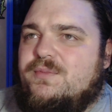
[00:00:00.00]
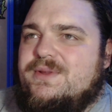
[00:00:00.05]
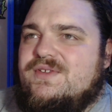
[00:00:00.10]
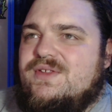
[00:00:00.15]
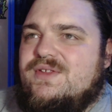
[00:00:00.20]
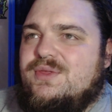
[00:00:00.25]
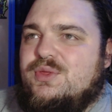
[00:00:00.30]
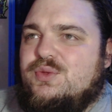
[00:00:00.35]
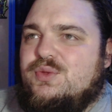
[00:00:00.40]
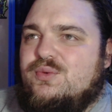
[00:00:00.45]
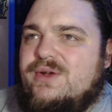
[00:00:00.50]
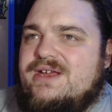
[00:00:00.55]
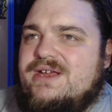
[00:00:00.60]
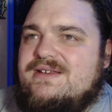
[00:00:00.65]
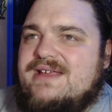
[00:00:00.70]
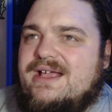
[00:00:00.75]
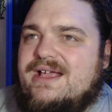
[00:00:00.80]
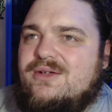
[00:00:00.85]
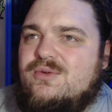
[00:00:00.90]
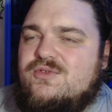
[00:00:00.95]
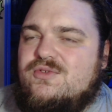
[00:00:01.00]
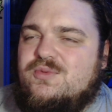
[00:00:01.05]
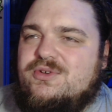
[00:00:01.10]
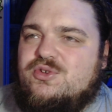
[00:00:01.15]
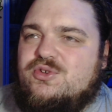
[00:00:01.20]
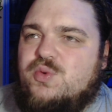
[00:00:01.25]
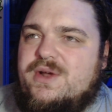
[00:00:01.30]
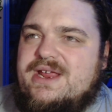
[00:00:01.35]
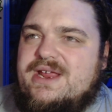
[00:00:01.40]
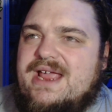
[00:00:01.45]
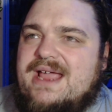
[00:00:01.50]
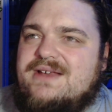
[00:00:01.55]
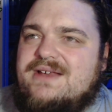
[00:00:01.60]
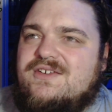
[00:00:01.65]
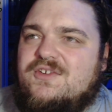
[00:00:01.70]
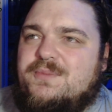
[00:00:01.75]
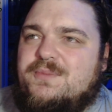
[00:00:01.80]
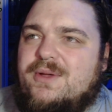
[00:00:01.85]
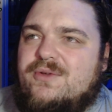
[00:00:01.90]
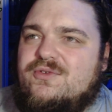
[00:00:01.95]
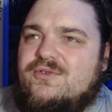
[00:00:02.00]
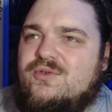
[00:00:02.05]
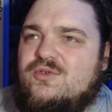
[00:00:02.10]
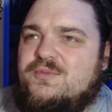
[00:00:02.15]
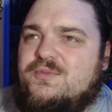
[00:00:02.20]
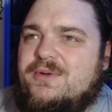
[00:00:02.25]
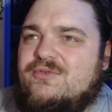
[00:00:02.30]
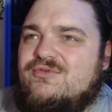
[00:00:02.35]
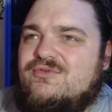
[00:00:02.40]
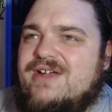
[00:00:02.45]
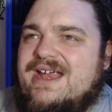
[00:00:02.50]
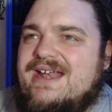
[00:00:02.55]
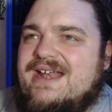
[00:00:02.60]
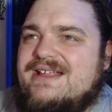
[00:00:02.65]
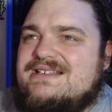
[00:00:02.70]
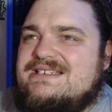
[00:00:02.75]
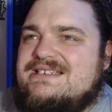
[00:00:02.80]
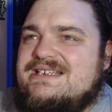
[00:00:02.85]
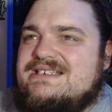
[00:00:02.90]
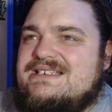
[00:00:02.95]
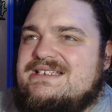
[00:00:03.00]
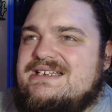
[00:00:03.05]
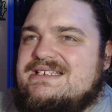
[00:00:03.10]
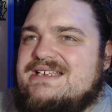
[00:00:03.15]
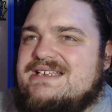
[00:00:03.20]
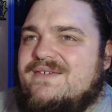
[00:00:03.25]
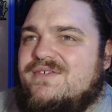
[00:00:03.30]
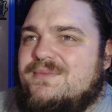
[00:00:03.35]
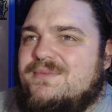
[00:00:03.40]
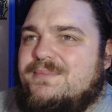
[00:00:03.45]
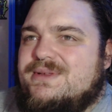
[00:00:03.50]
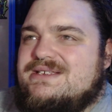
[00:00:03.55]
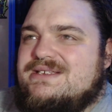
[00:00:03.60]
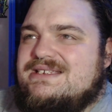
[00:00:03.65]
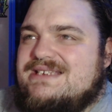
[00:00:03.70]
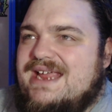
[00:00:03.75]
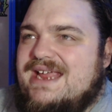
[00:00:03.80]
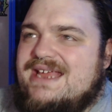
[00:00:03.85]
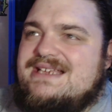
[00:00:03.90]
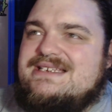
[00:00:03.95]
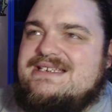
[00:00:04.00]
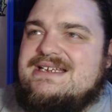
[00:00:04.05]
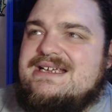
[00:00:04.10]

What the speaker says: and 3 tackles with 28 disposals, but ran at 67%.